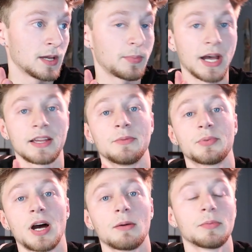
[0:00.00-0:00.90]
back in
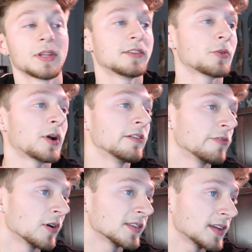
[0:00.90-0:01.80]
probably
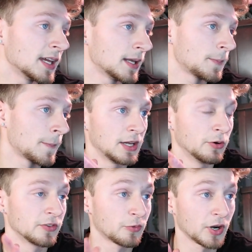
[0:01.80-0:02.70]
2014. It
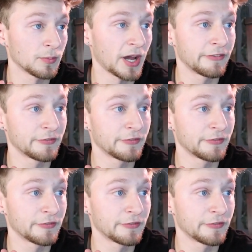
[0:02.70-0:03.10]
was one of my